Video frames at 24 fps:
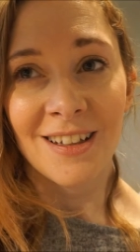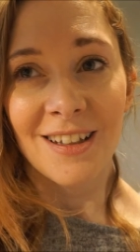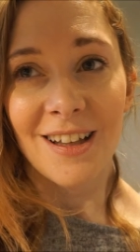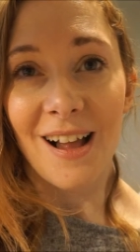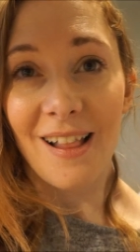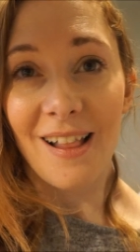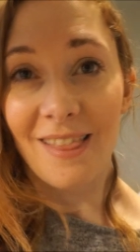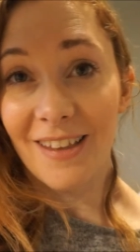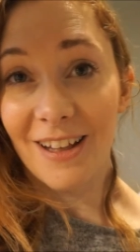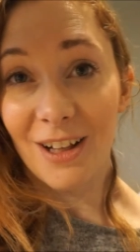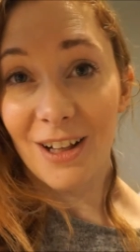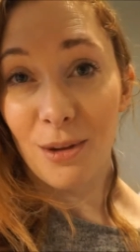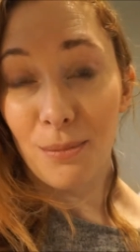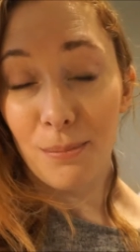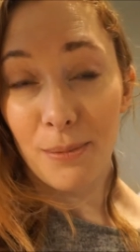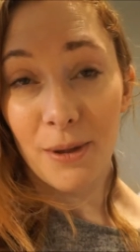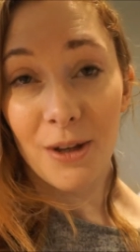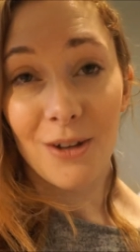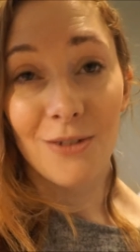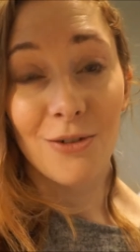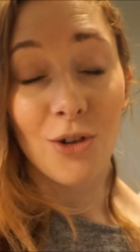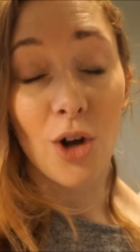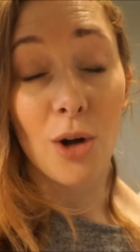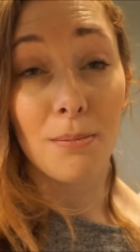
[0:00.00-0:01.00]
a little bit
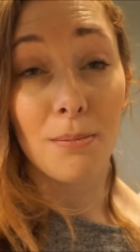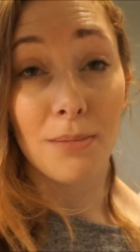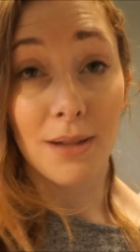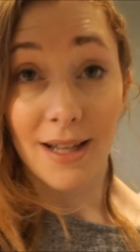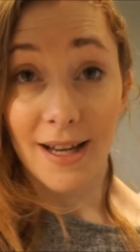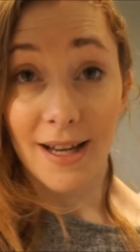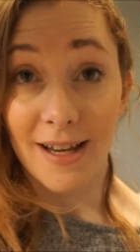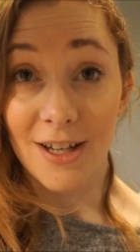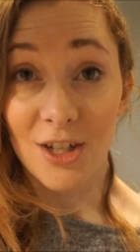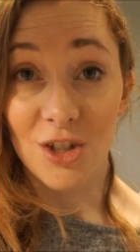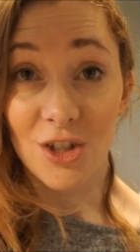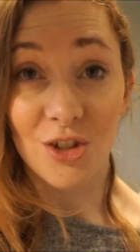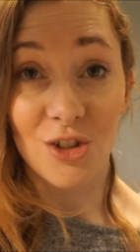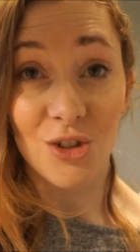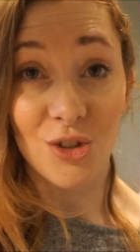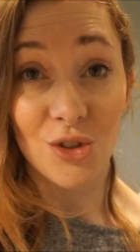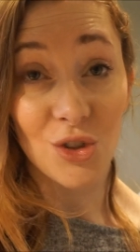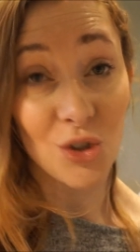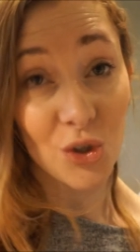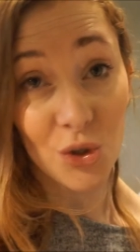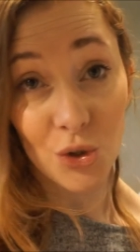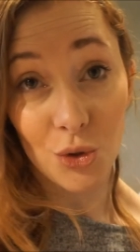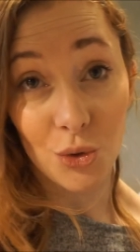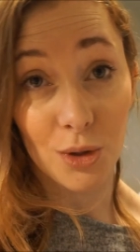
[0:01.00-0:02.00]
of complication
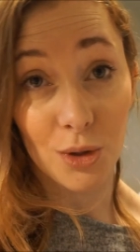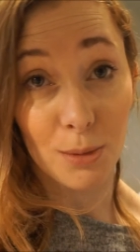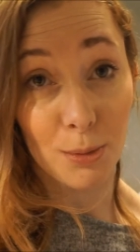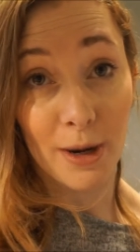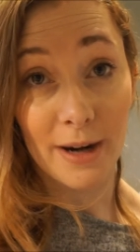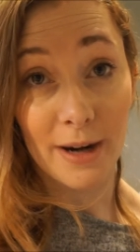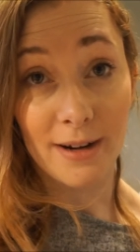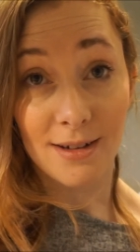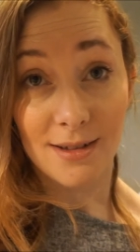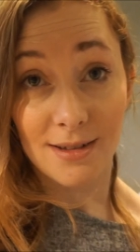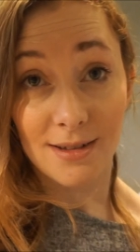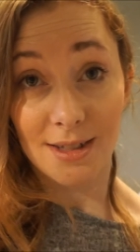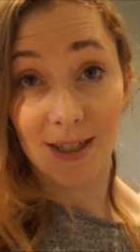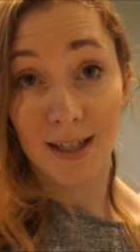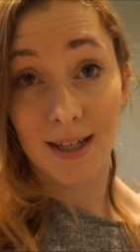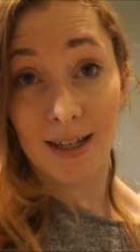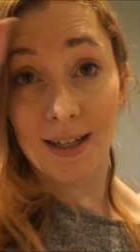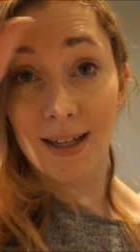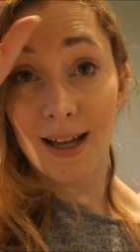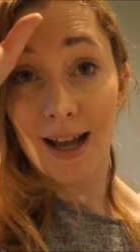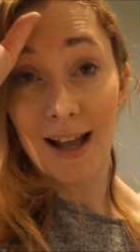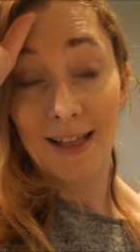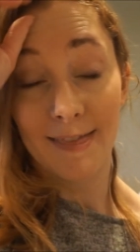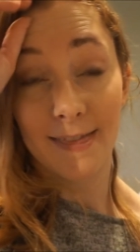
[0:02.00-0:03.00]
to the
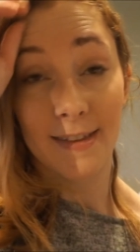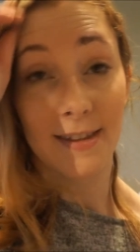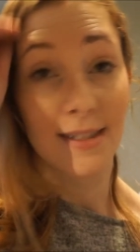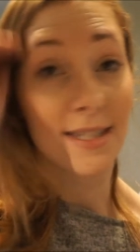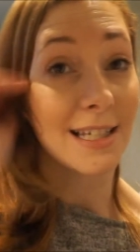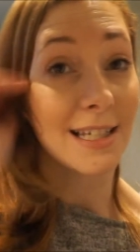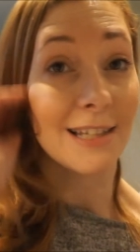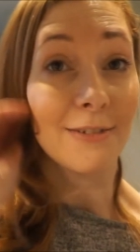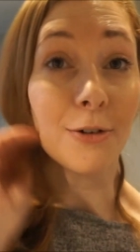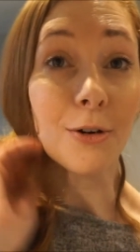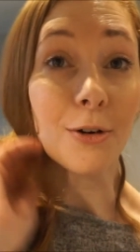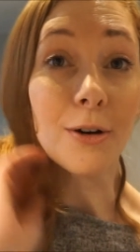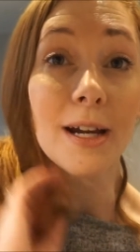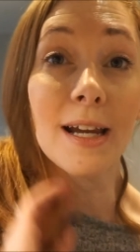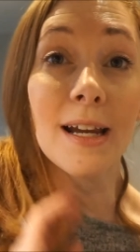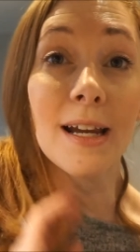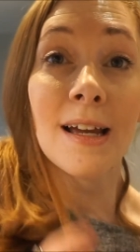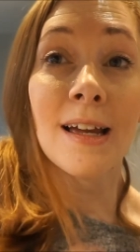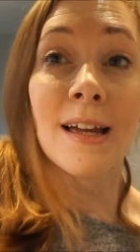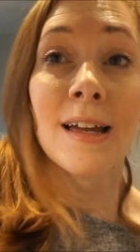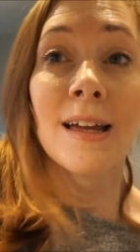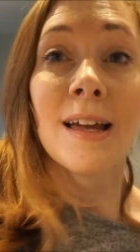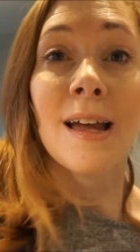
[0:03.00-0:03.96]
pregnancy and the delivery.